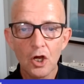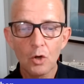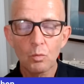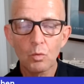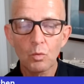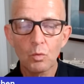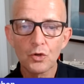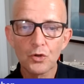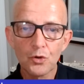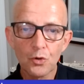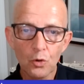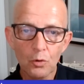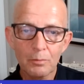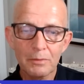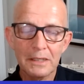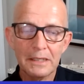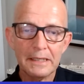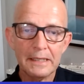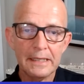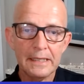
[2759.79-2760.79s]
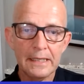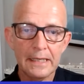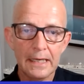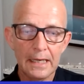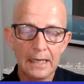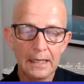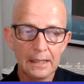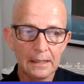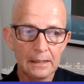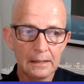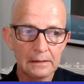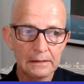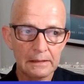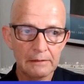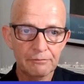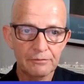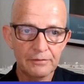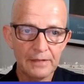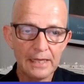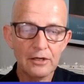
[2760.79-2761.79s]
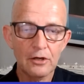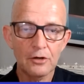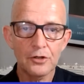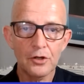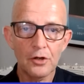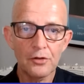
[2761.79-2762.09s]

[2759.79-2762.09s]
will normally, if they don't know,